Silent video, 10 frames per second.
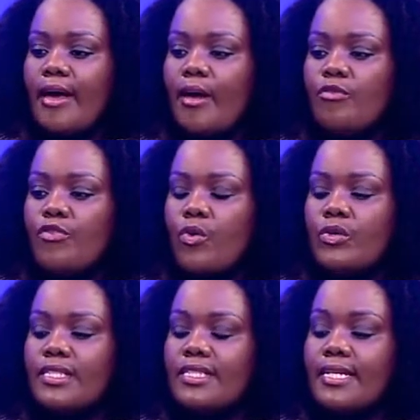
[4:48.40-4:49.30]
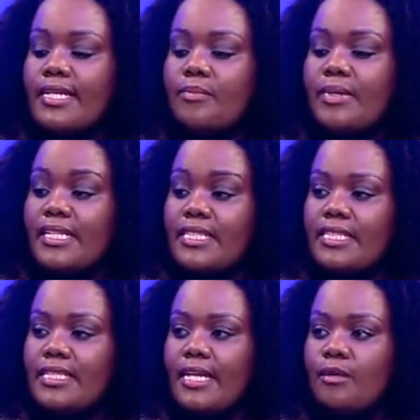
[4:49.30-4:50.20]
for
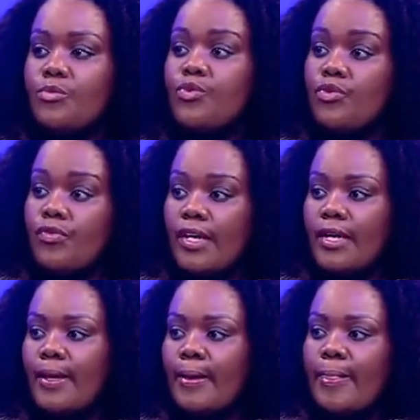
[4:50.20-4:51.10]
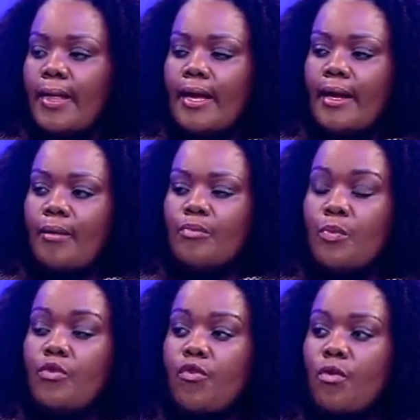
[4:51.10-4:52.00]
sustainability and improving
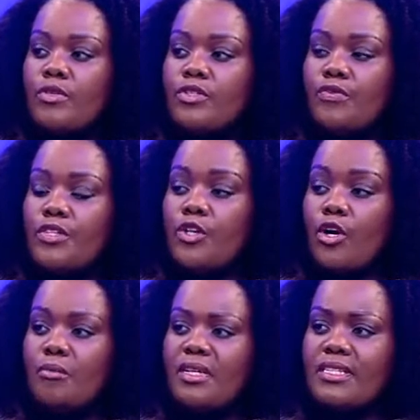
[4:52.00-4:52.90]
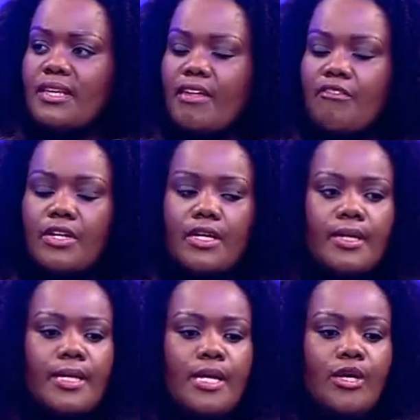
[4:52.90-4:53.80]
the performance of the economy in South
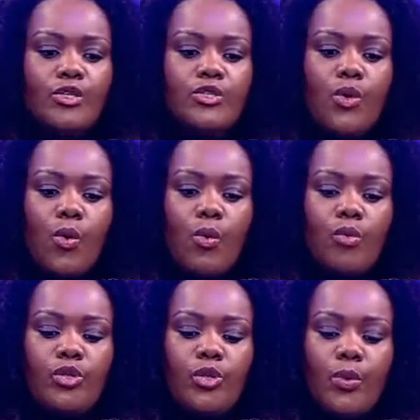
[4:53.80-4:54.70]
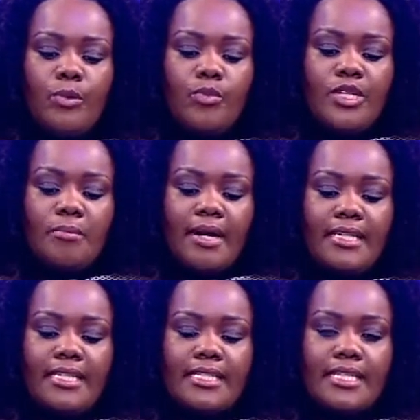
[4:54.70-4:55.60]
Africa. So, you know, what Modi
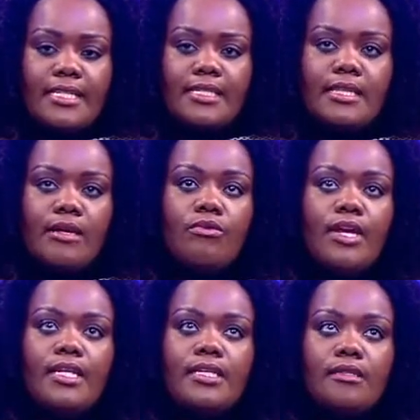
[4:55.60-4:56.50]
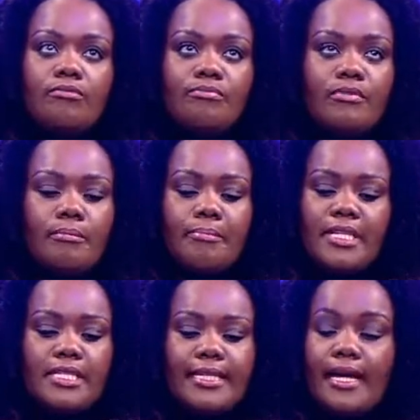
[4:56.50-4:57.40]
Mining did is they really
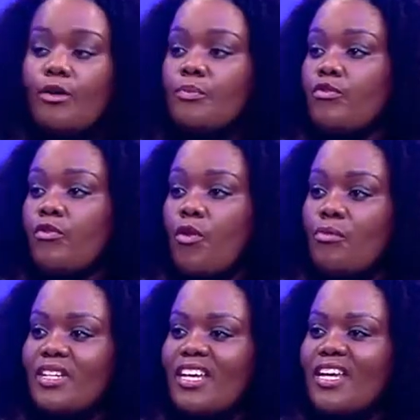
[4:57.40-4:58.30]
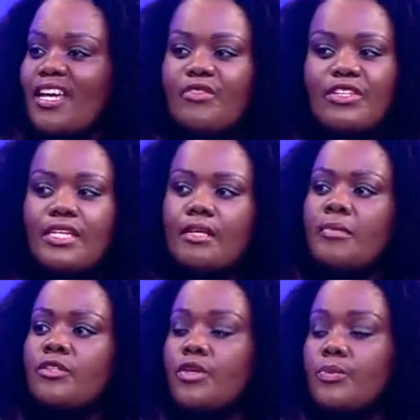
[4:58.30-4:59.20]
basically outperformed every single
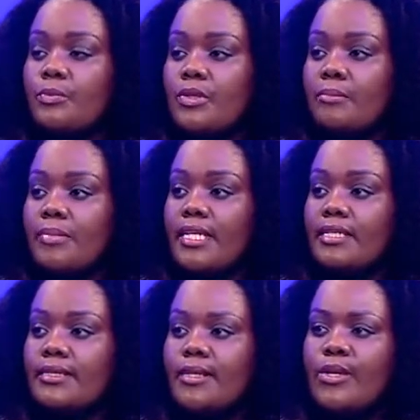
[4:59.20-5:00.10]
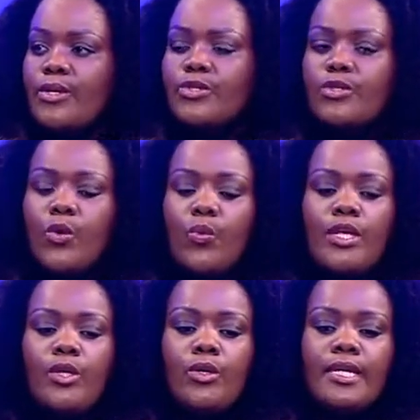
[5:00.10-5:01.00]
metric we put in place. So
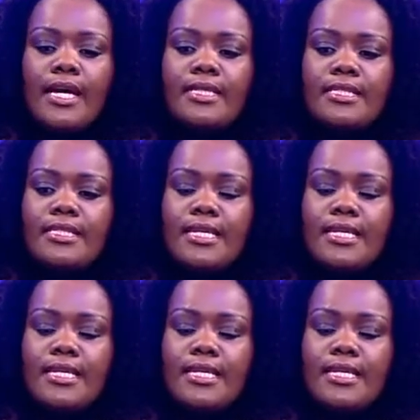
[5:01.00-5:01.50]
we look at